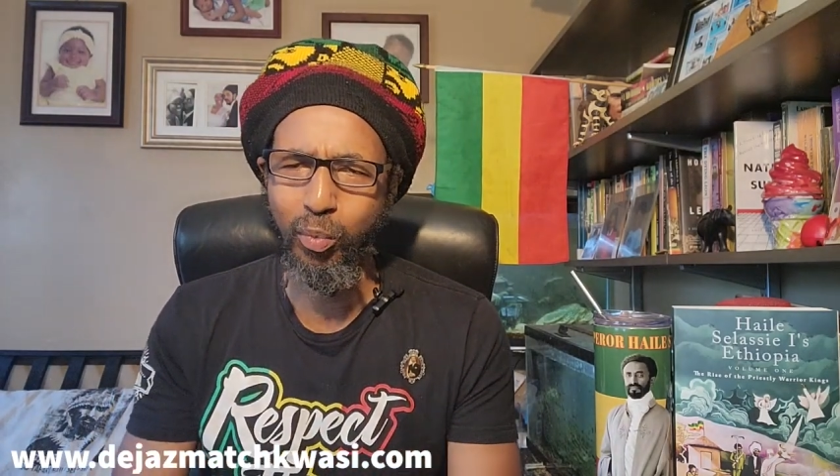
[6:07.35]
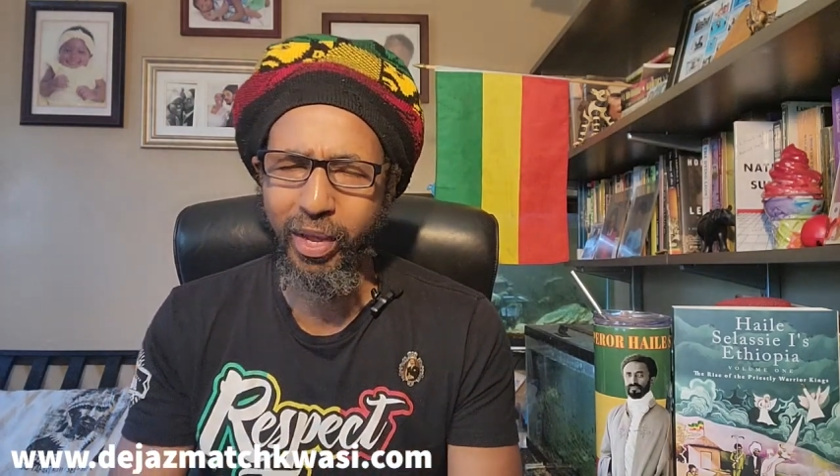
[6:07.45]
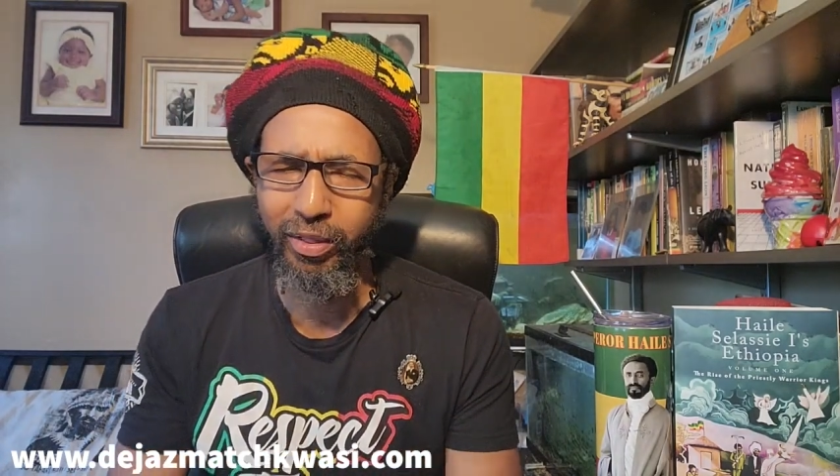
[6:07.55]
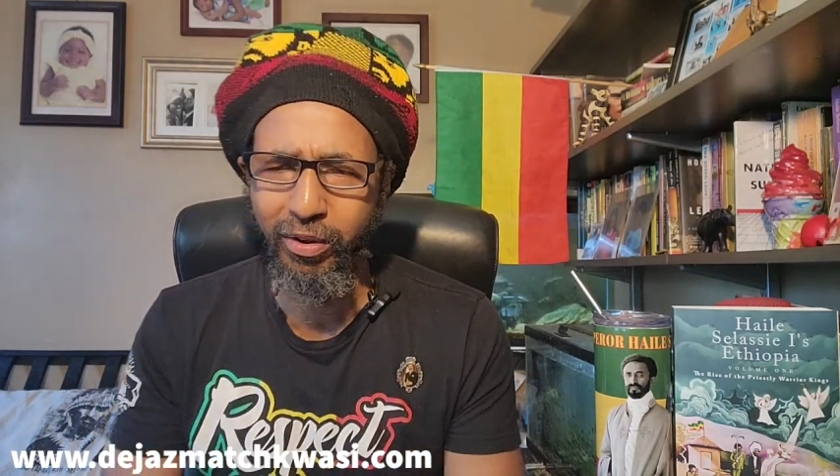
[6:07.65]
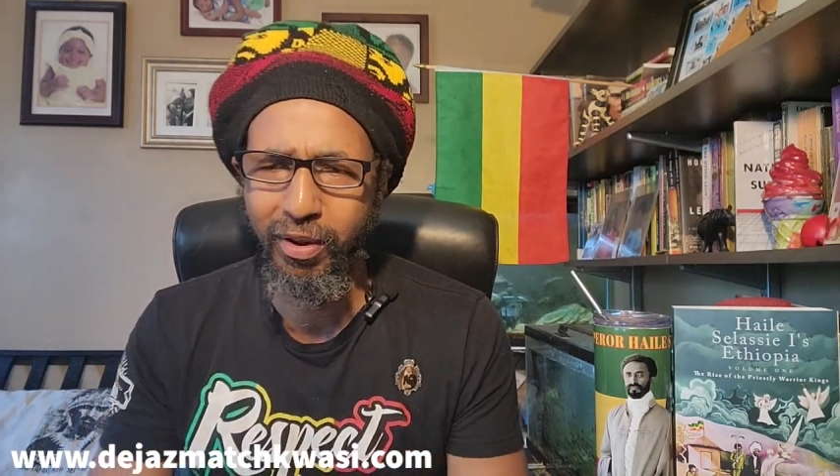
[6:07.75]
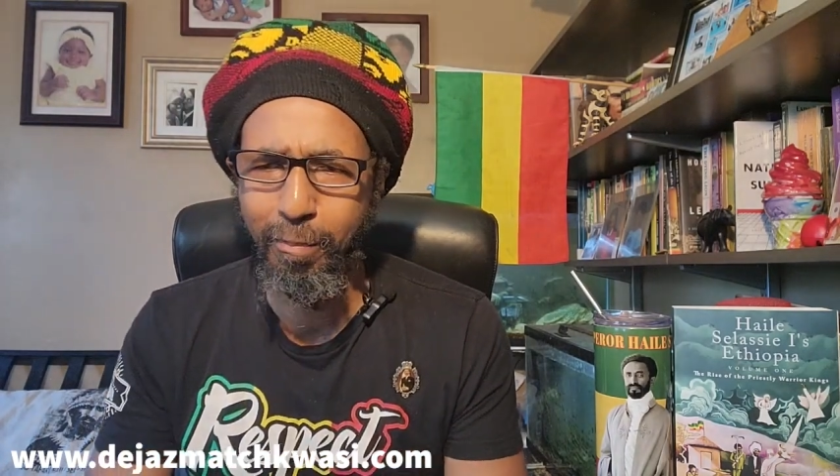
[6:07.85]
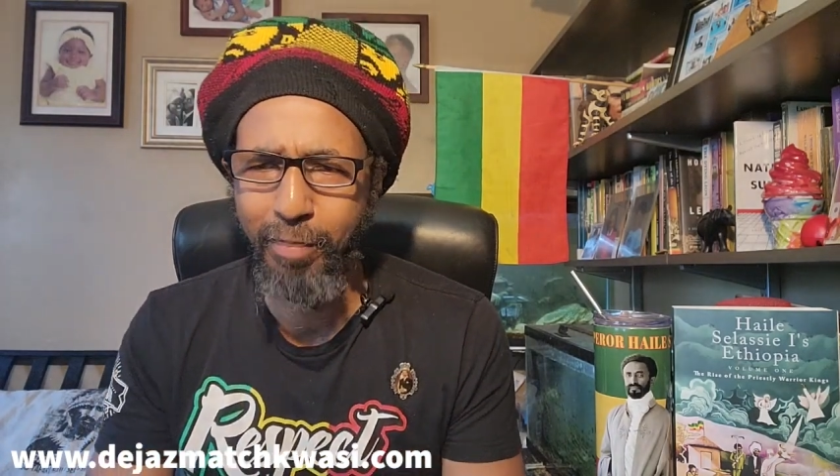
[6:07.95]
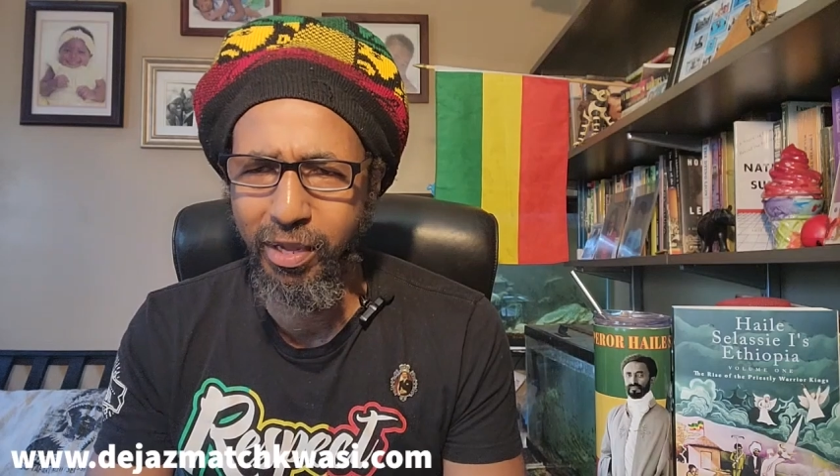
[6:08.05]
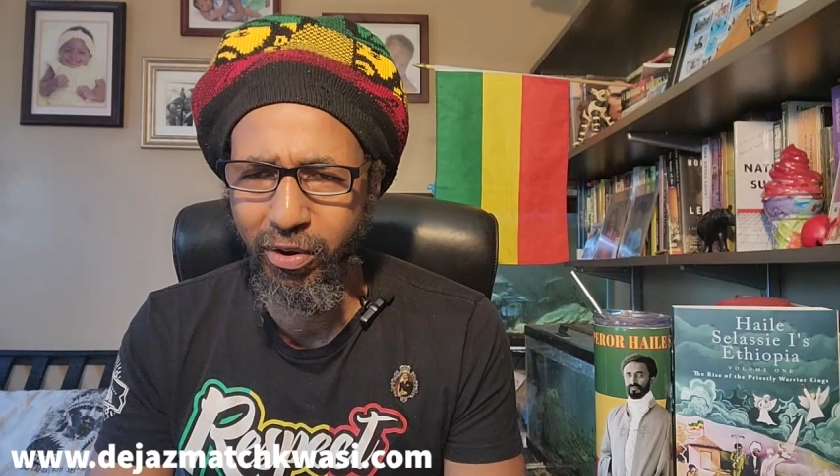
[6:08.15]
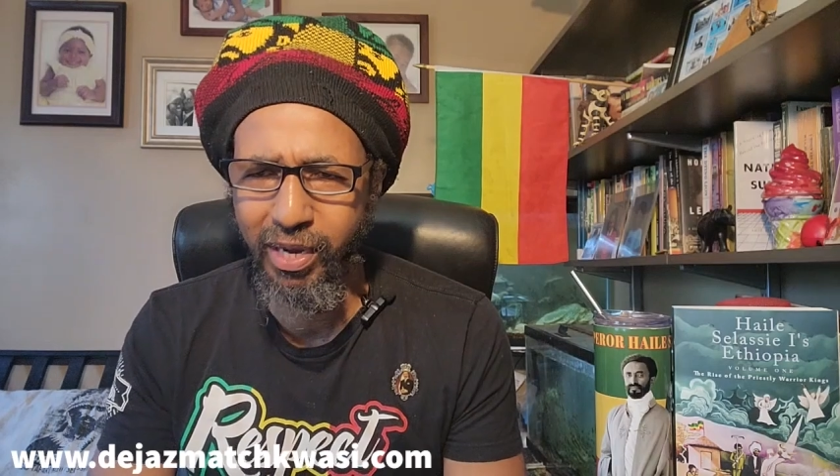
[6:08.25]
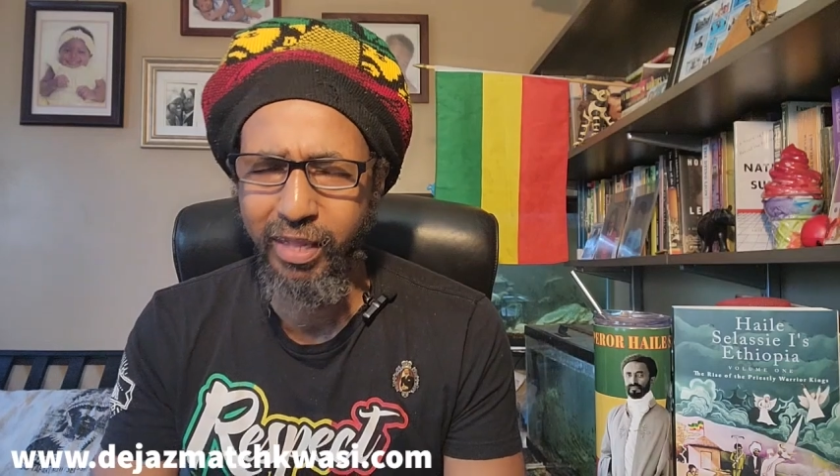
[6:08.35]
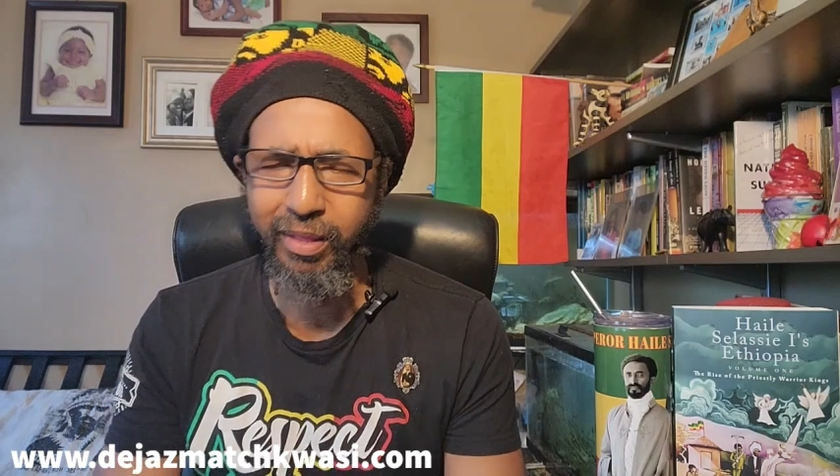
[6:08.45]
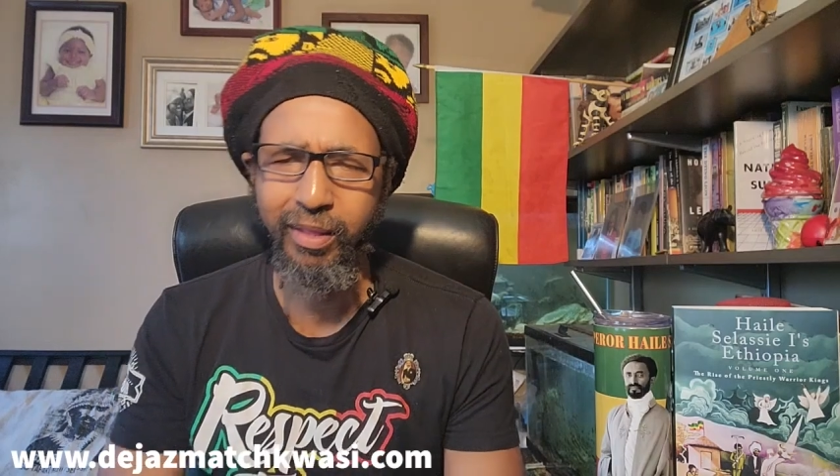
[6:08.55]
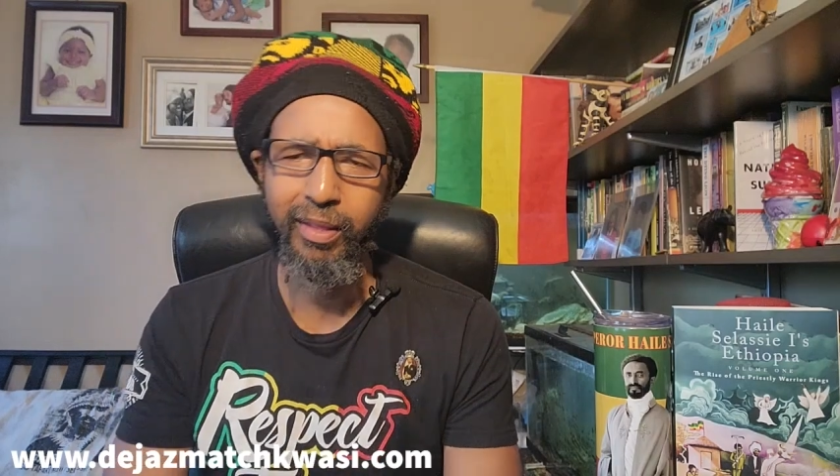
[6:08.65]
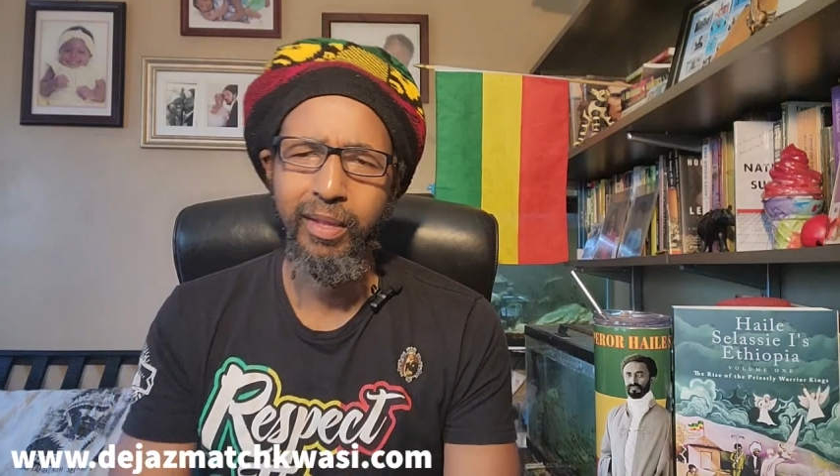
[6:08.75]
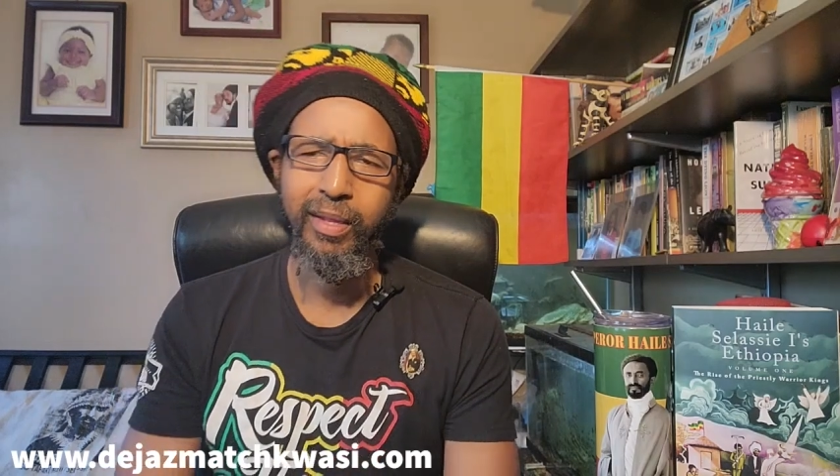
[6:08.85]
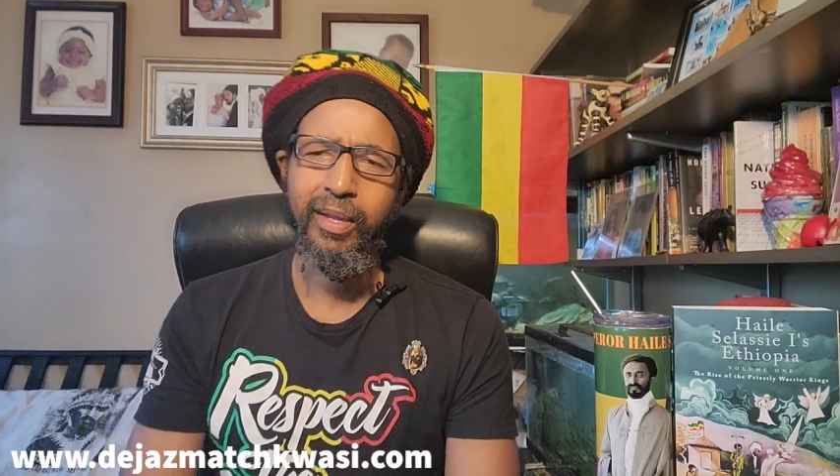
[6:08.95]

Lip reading: Western imperialists,